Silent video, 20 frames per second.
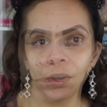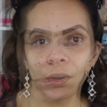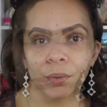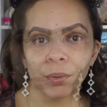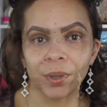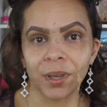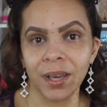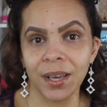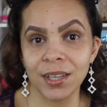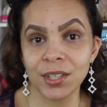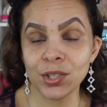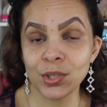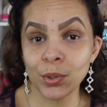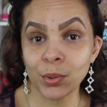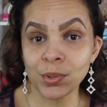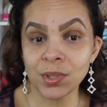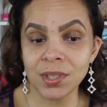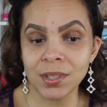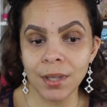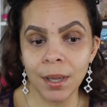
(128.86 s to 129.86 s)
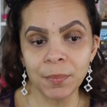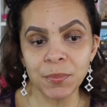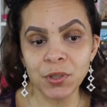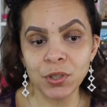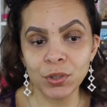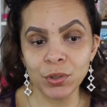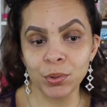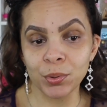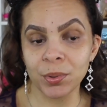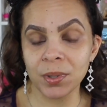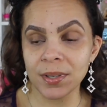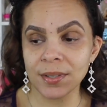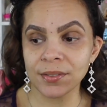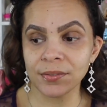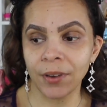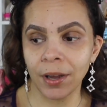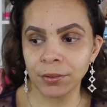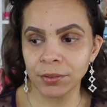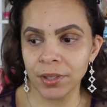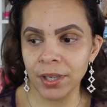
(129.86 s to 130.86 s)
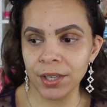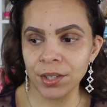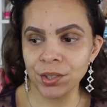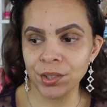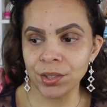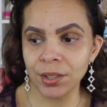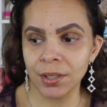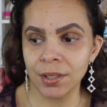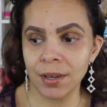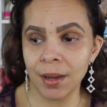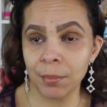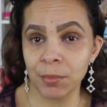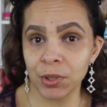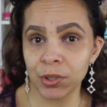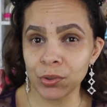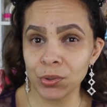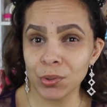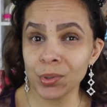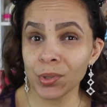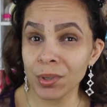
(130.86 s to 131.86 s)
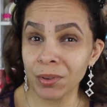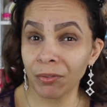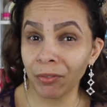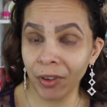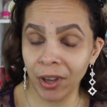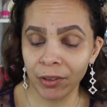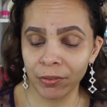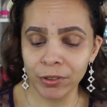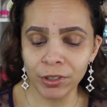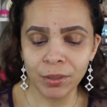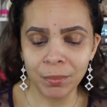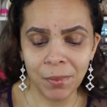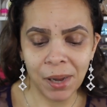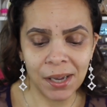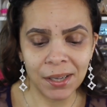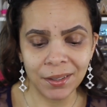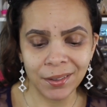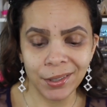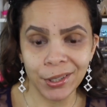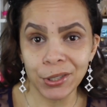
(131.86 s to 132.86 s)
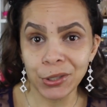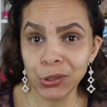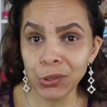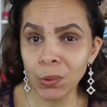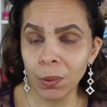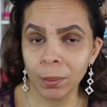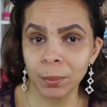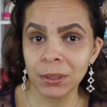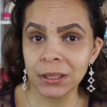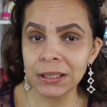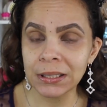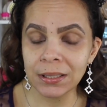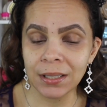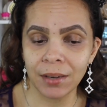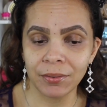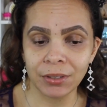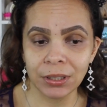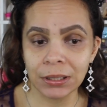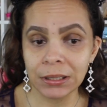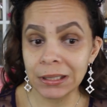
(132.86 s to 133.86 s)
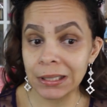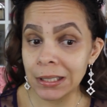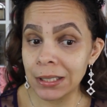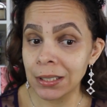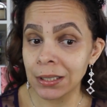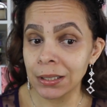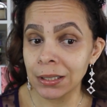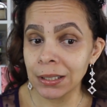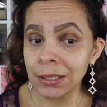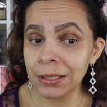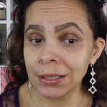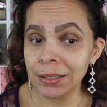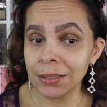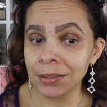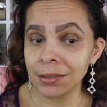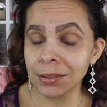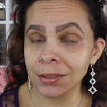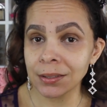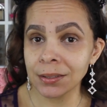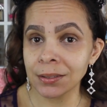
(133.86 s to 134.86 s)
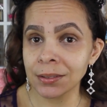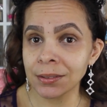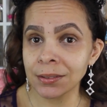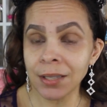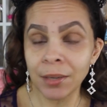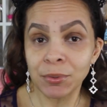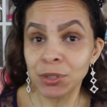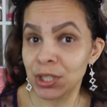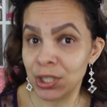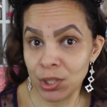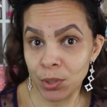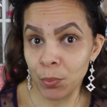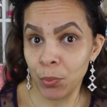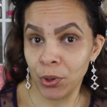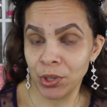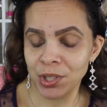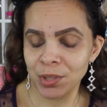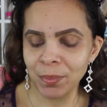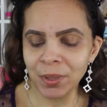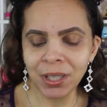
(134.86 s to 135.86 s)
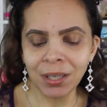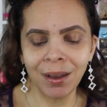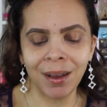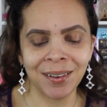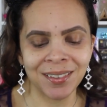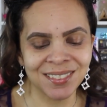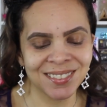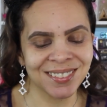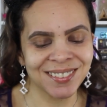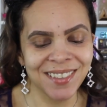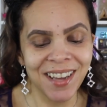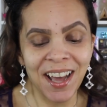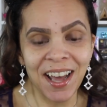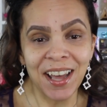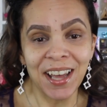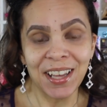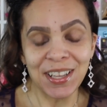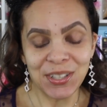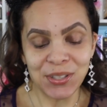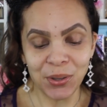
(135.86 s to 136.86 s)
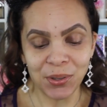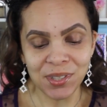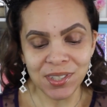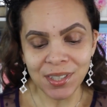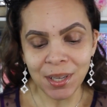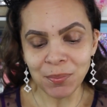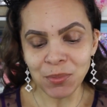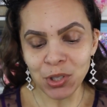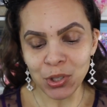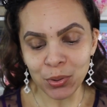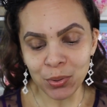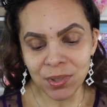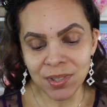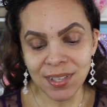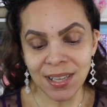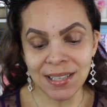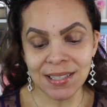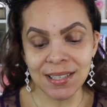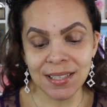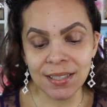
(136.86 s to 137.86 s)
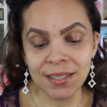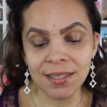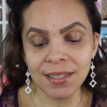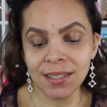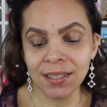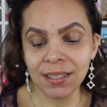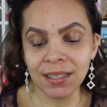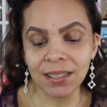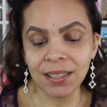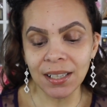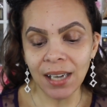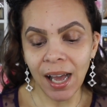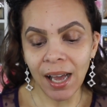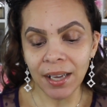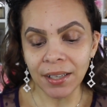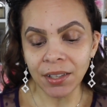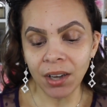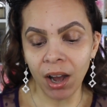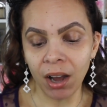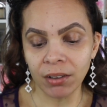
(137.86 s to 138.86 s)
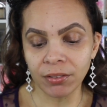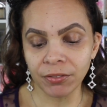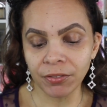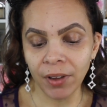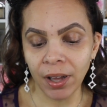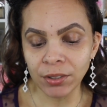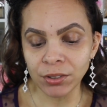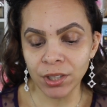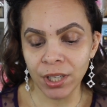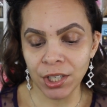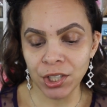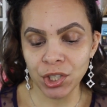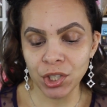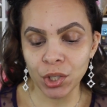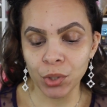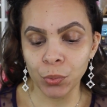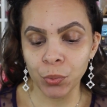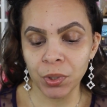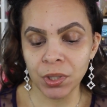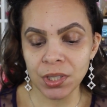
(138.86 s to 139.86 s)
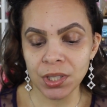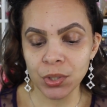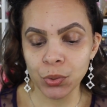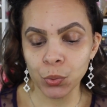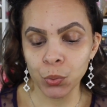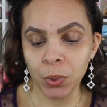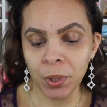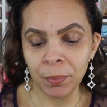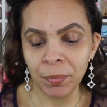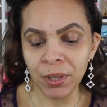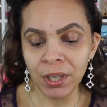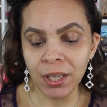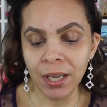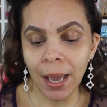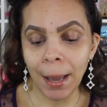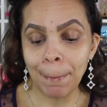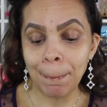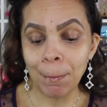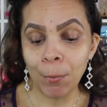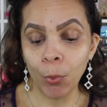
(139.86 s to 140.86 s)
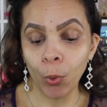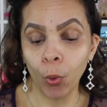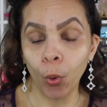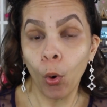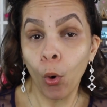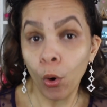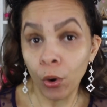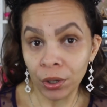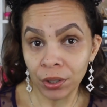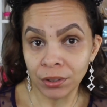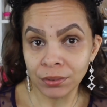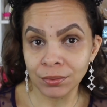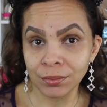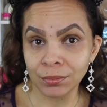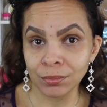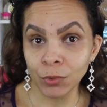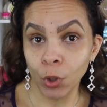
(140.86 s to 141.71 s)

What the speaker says: Okay, so step 2 is foundation, and I'm going to use a favorite of mine that normally never disappoints me. So step 2 says easily glide on foundation with a sweeping and or